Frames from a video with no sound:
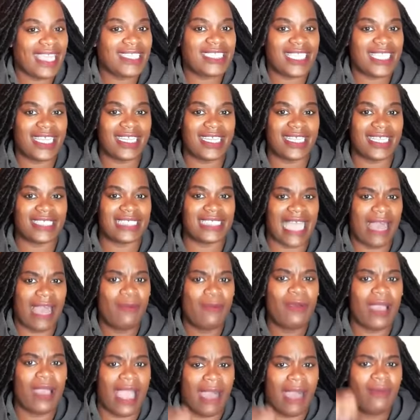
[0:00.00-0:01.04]
jealous. I
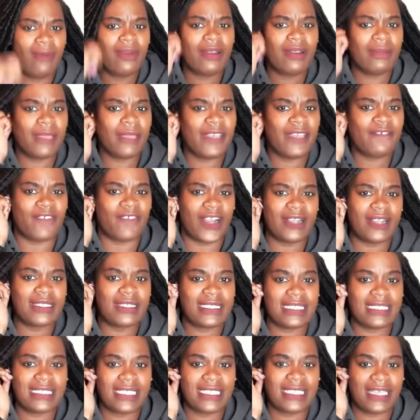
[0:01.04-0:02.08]
want to be
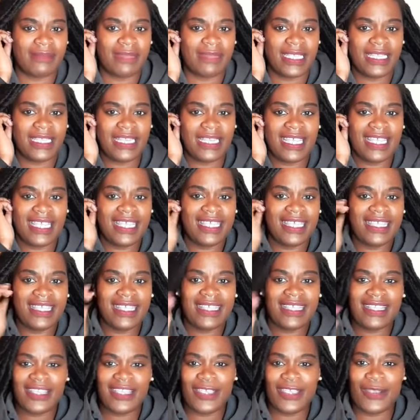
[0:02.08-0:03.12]
first for something.
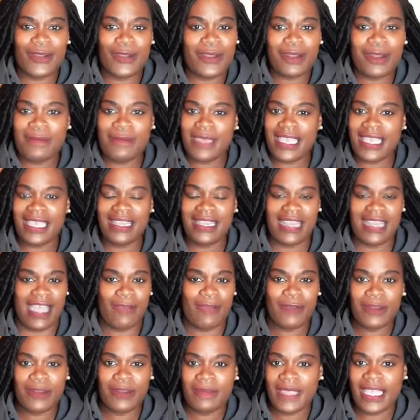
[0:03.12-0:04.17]
You know what I mean? I
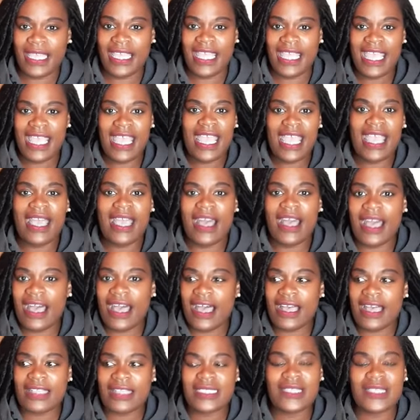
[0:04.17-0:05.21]
want to be
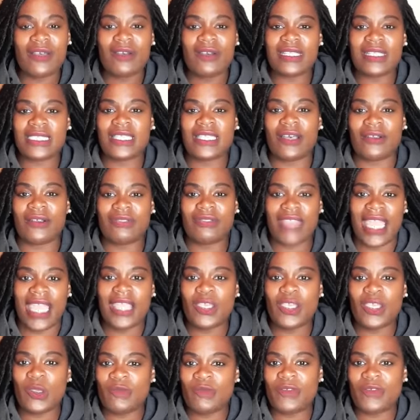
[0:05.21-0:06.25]
so-and-so.
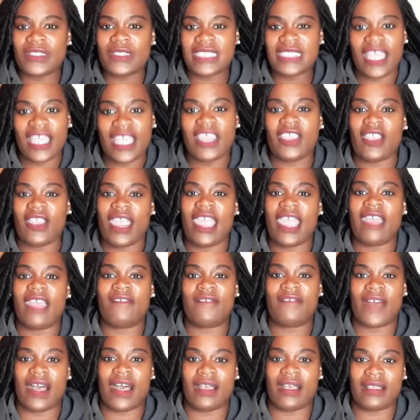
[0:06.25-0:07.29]
Thank you for taking your
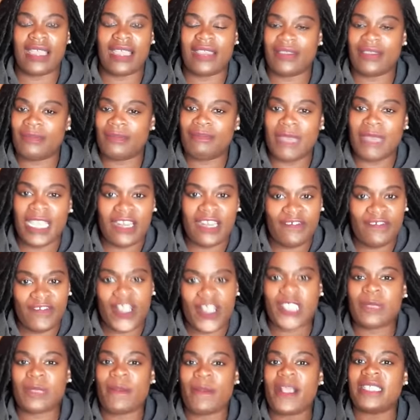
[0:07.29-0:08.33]
being the
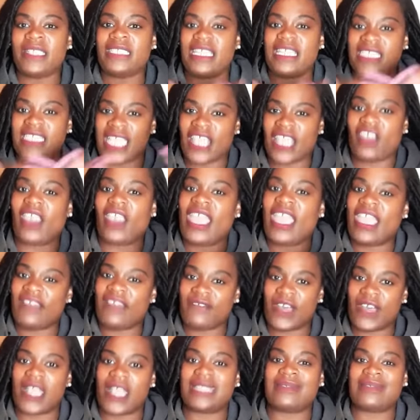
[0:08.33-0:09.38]
first person to take your
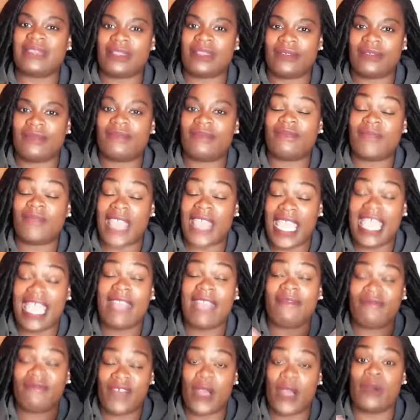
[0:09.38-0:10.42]

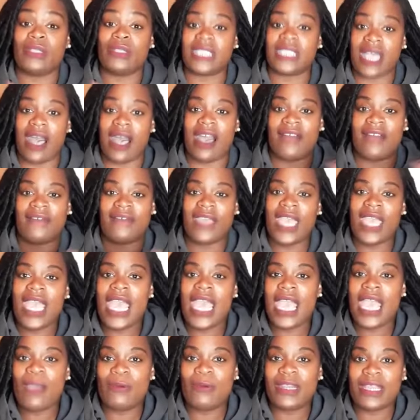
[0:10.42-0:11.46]
headphones off
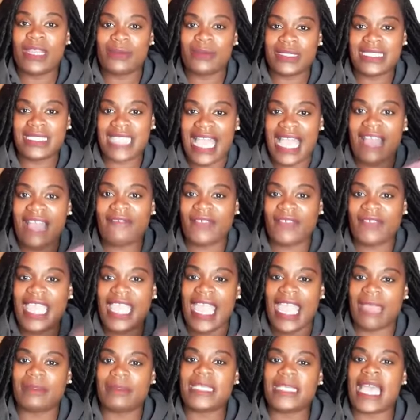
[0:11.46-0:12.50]
when it was time for
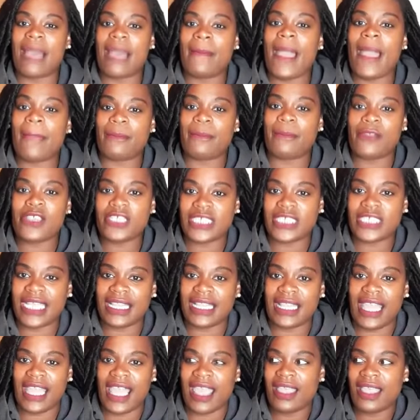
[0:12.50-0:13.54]
game time. I appreciate
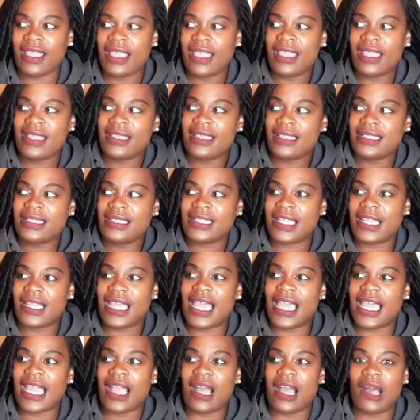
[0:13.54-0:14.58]
that. They're
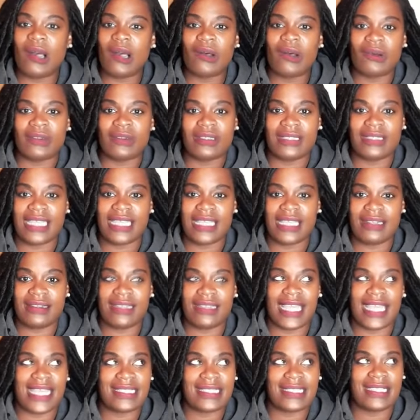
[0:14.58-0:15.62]
like, oh,
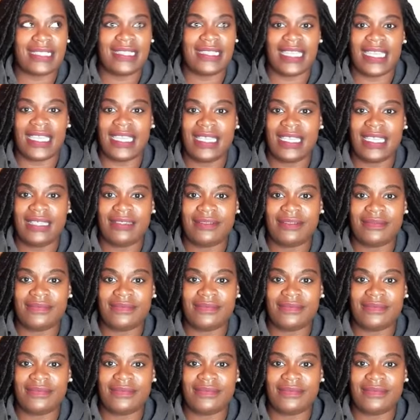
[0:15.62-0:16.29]
that's a thing.